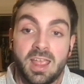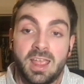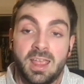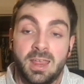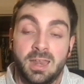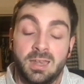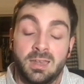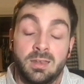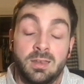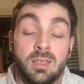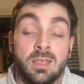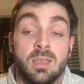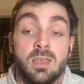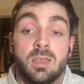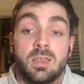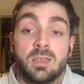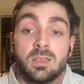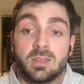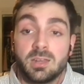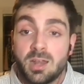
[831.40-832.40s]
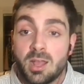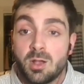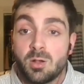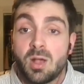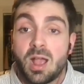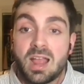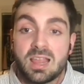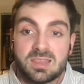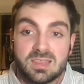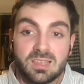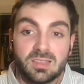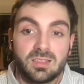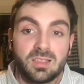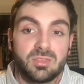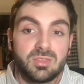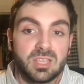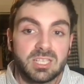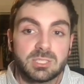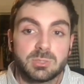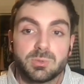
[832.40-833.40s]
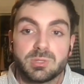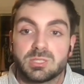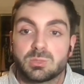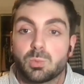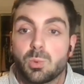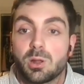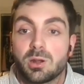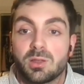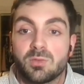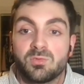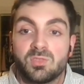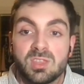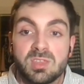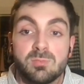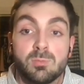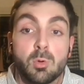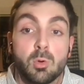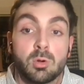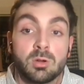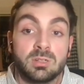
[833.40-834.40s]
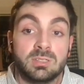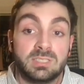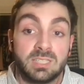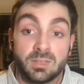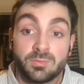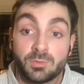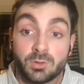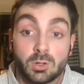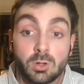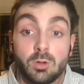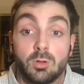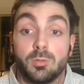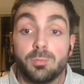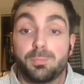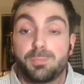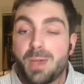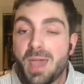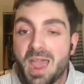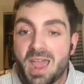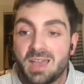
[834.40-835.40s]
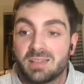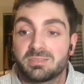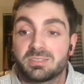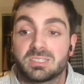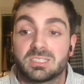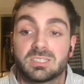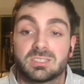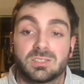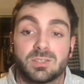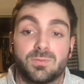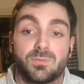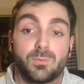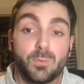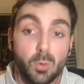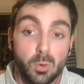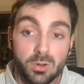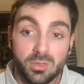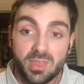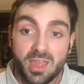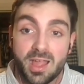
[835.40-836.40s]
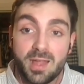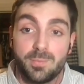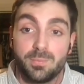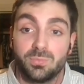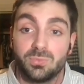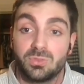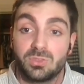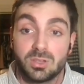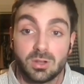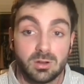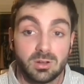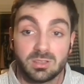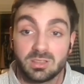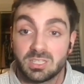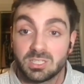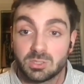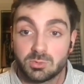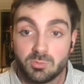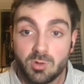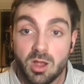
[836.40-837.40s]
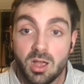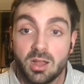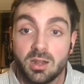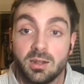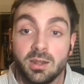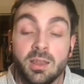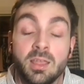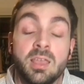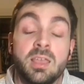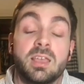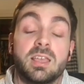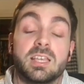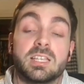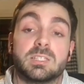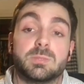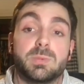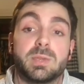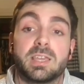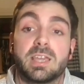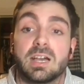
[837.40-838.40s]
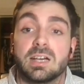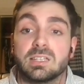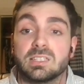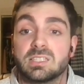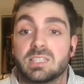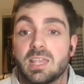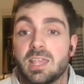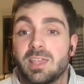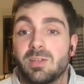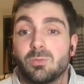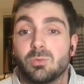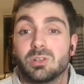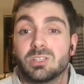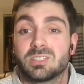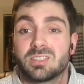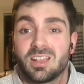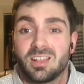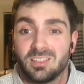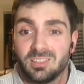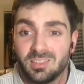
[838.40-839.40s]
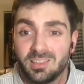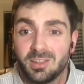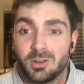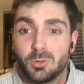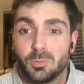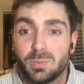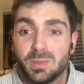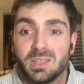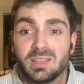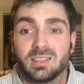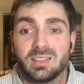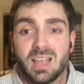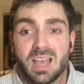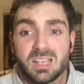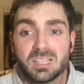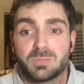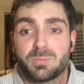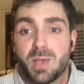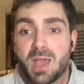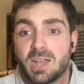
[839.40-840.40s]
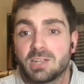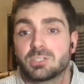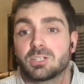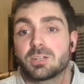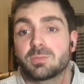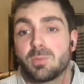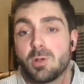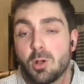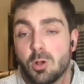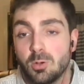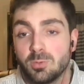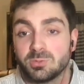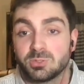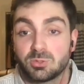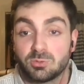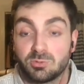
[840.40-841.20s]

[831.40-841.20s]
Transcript: and you know I think that this was one of the more difficult paths for them during this run is because it was a little bit less Patrick Mahomes